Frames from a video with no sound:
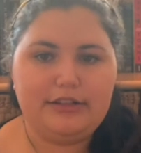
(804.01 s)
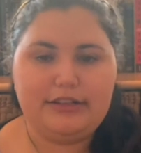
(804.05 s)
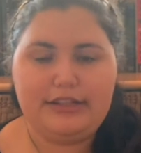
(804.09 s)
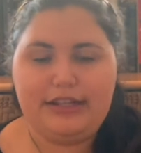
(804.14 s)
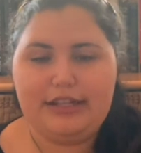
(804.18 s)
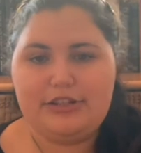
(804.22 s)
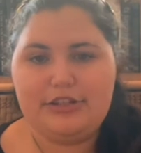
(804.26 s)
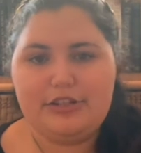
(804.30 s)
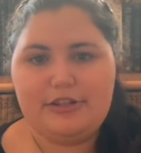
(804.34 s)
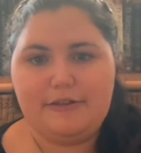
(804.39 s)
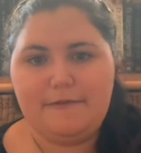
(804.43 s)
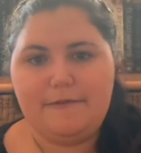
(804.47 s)

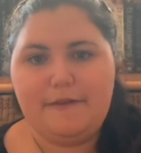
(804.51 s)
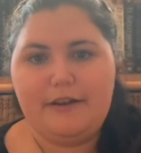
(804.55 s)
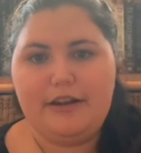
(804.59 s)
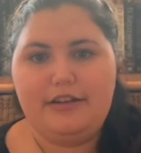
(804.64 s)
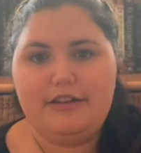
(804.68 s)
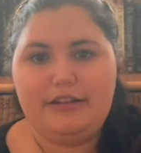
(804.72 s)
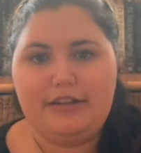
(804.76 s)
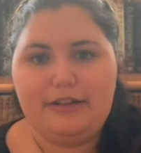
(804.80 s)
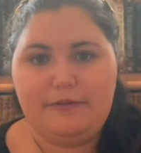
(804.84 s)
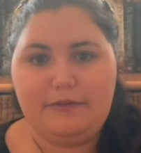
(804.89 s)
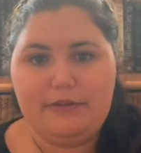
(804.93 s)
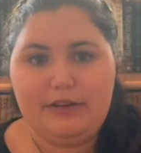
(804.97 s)
Catching Fire
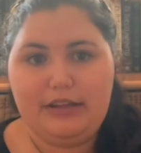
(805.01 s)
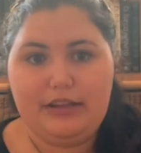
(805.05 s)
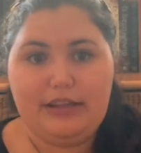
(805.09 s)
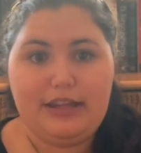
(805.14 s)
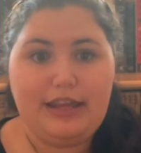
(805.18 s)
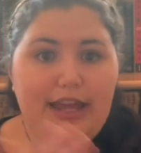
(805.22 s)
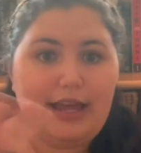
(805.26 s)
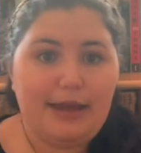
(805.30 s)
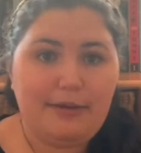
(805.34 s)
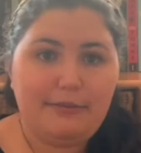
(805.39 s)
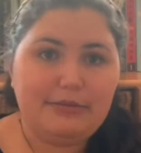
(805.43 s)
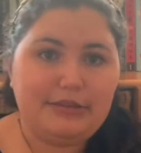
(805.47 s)

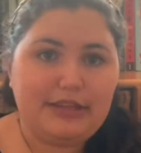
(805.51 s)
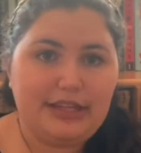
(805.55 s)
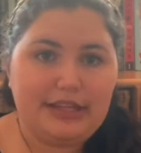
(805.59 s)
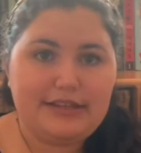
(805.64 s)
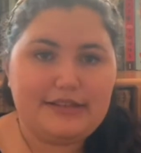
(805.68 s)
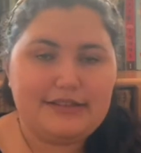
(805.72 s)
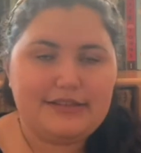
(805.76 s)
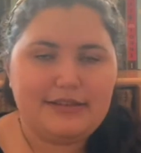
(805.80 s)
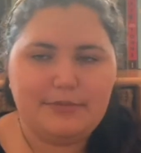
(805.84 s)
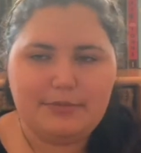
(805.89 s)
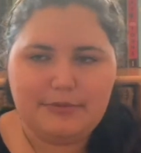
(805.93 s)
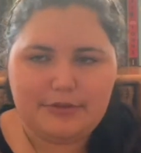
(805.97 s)
definitely amped
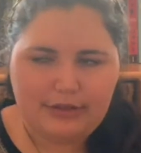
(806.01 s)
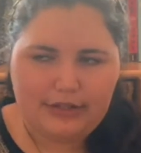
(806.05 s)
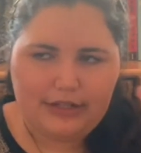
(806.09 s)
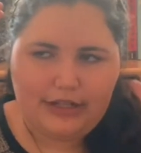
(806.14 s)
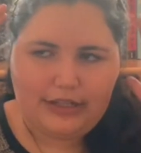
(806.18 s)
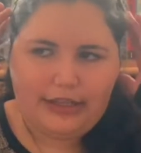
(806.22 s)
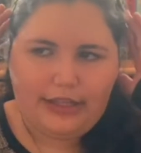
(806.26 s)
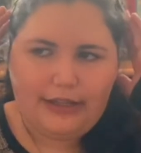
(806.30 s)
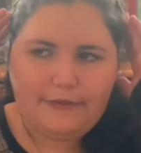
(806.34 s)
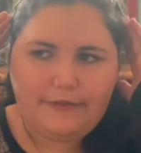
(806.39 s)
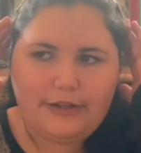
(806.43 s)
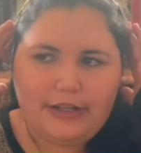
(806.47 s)
things up to an
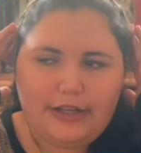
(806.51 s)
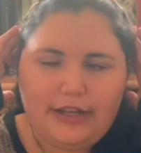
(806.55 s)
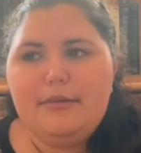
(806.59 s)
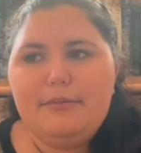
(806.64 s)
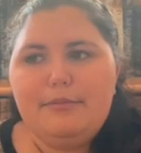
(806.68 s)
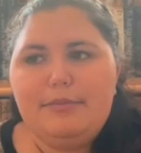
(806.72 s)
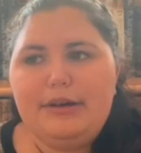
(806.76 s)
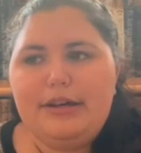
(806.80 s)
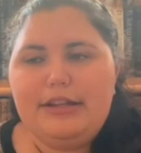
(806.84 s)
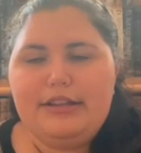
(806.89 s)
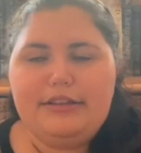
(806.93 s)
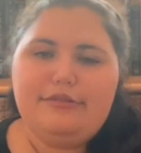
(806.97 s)
11.
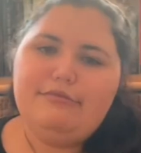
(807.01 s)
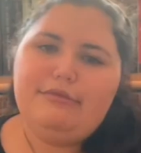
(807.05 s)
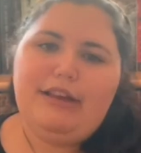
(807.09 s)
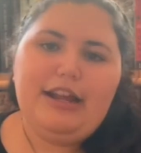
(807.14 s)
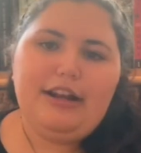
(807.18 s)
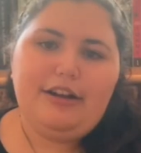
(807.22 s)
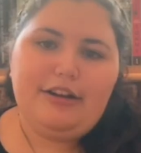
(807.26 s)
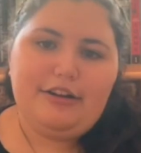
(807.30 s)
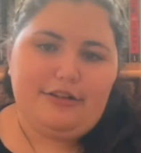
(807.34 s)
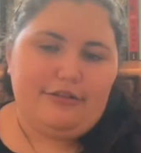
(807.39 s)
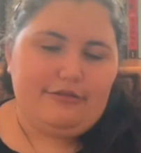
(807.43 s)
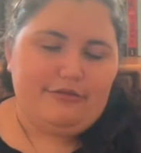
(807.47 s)
But I
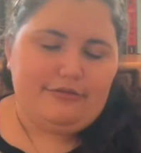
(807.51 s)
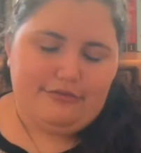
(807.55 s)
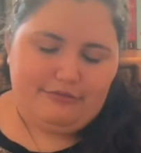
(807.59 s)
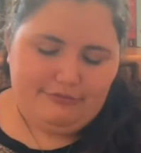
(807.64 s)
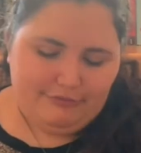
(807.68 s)
don't know.